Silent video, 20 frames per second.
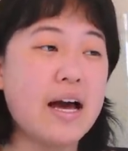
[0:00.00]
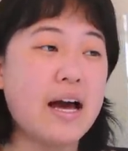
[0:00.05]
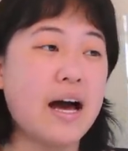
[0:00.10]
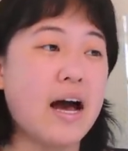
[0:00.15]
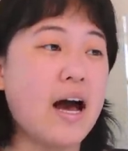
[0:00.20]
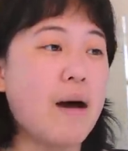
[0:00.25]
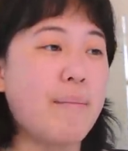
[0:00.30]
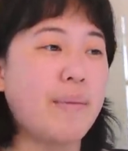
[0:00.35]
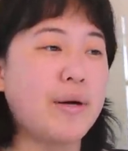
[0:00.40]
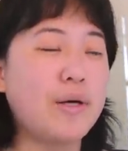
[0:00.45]

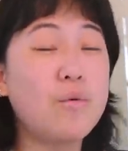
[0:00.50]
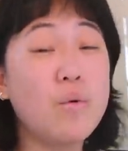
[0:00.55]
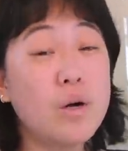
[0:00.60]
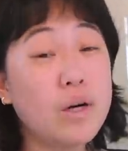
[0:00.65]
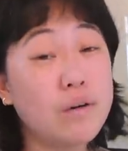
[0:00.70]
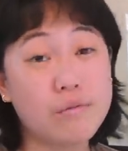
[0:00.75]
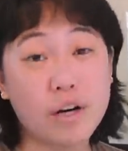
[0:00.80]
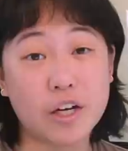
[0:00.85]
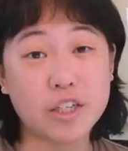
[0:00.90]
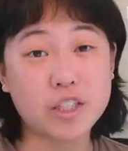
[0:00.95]
I don't want
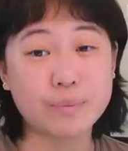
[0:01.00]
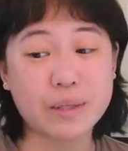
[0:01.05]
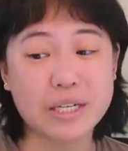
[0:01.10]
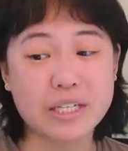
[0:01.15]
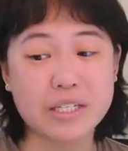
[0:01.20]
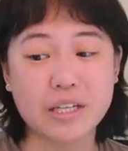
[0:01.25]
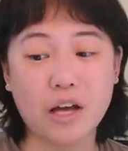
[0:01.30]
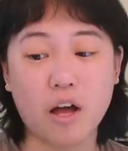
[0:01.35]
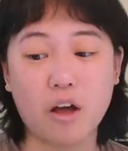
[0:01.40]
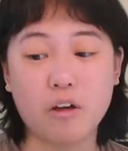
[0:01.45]
to rush
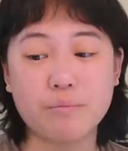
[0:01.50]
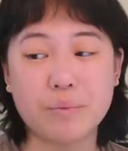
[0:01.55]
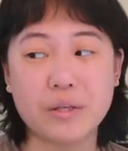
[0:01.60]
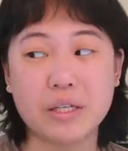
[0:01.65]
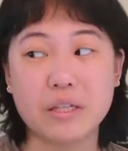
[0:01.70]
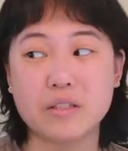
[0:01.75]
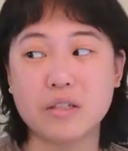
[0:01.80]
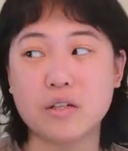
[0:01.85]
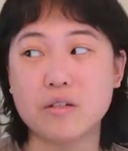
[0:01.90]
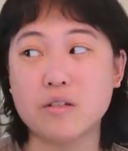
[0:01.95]
myself
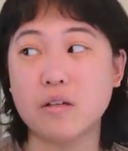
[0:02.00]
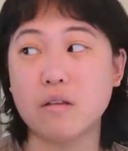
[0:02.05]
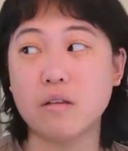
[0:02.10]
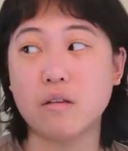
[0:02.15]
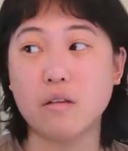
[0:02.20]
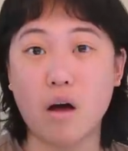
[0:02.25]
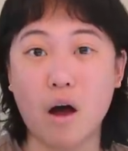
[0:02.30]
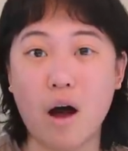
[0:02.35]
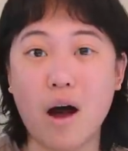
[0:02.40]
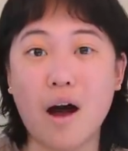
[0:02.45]
because there's a
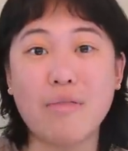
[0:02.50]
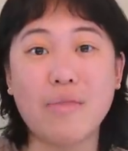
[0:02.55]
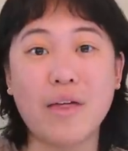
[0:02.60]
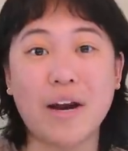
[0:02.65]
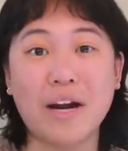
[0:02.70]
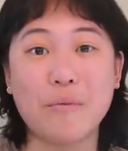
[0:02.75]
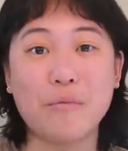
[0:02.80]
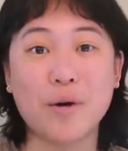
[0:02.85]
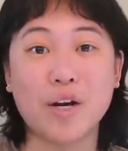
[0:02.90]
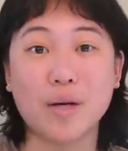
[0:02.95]
lot that
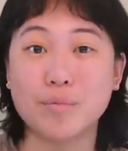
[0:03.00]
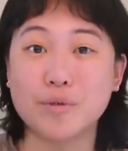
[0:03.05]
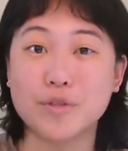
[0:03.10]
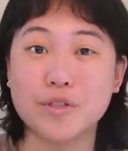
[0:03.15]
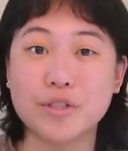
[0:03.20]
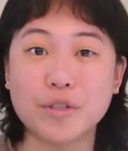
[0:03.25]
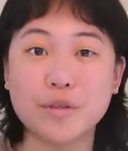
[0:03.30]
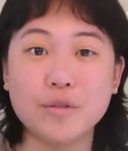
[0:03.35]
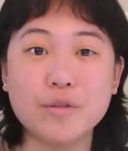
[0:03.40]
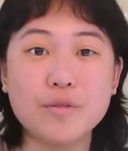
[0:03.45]
I want to
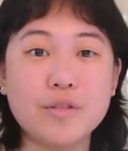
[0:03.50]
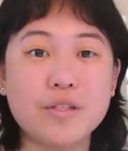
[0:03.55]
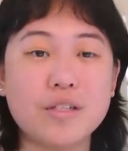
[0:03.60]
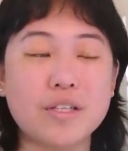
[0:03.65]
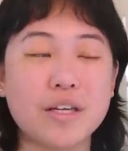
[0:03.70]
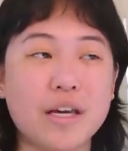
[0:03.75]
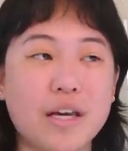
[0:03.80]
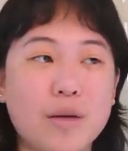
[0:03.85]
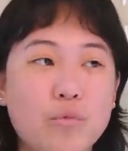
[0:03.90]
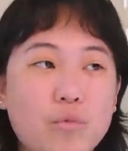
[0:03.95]
produce,
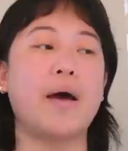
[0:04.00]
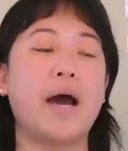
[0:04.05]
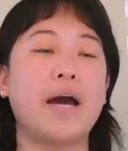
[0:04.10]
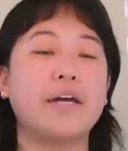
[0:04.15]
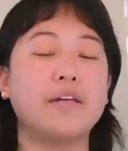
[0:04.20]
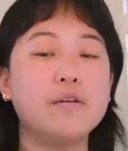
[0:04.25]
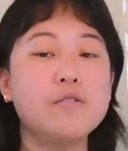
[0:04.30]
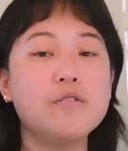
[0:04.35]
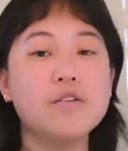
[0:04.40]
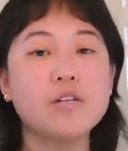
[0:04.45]
and I
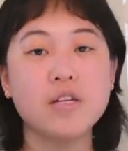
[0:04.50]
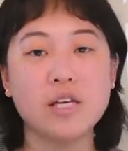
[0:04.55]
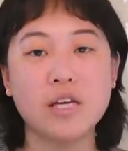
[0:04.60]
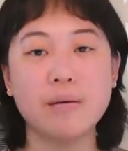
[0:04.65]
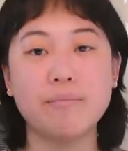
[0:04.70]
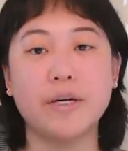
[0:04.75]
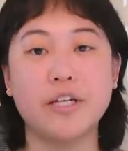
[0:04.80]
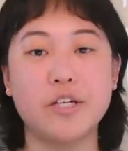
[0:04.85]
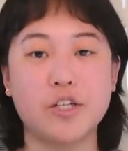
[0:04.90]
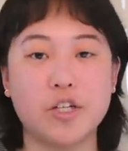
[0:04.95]
used to
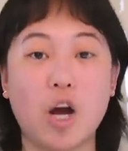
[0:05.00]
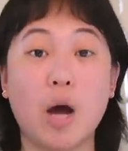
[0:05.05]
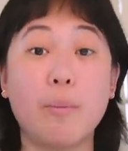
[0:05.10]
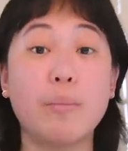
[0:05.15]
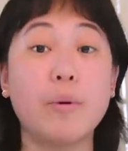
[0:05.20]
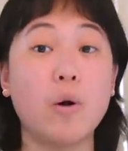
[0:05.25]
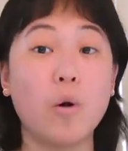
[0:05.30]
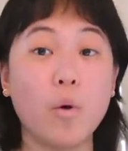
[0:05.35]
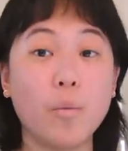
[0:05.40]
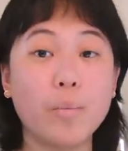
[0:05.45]
keep my
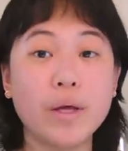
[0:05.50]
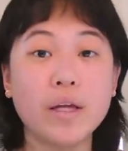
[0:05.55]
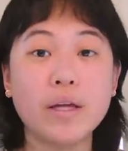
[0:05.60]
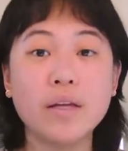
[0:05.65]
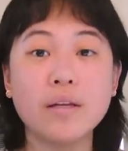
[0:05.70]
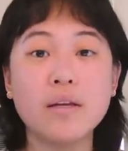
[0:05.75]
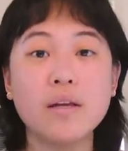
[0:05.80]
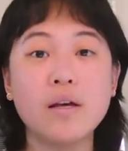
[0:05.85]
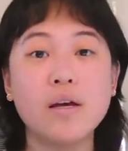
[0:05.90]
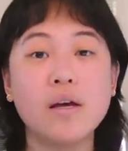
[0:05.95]
shop
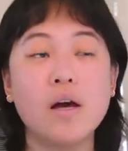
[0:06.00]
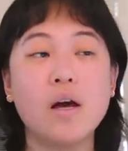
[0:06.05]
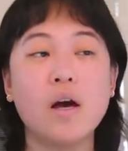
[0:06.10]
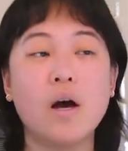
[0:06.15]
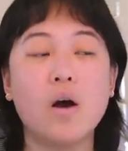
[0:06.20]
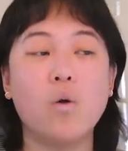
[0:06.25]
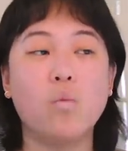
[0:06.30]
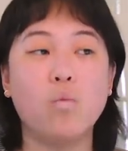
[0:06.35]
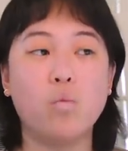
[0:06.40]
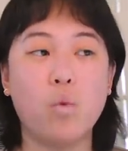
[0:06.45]
open
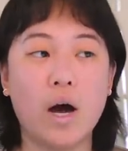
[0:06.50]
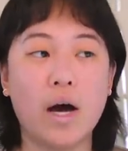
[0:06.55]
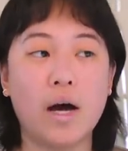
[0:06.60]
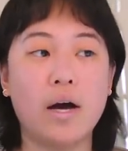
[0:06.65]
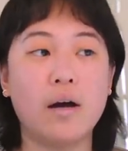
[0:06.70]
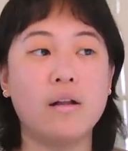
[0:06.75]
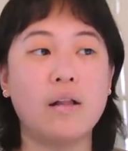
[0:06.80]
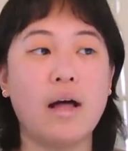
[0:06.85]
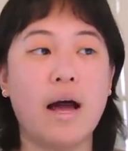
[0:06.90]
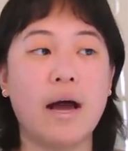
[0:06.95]

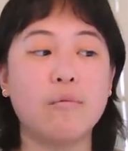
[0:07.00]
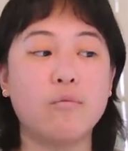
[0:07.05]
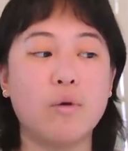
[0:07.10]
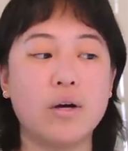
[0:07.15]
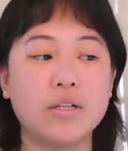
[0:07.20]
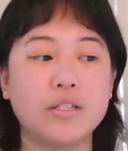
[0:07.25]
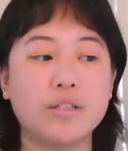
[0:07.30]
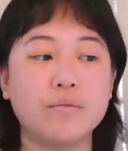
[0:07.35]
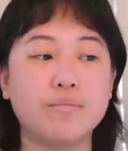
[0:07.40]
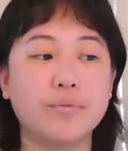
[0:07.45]
while I
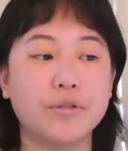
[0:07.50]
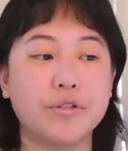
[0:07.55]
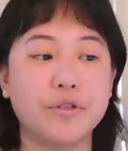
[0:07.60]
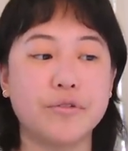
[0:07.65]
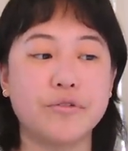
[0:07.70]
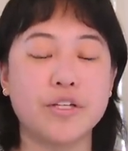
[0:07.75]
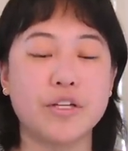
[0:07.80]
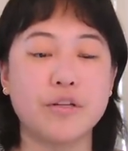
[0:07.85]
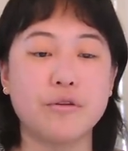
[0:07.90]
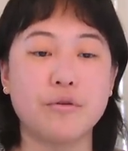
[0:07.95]
wasn't
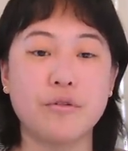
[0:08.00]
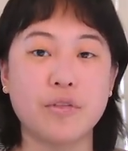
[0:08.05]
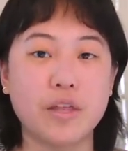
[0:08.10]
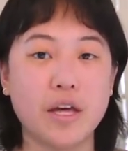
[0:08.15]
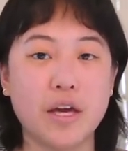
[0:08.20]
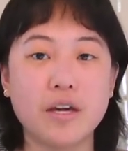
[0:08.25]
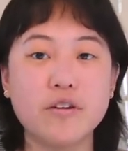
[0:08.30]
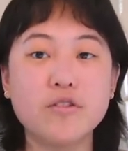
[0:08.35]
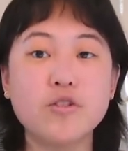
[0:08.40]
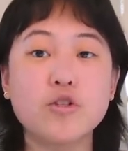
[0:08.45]
producing new
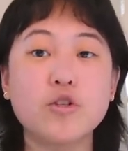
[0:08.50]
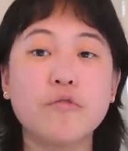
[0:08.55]
things.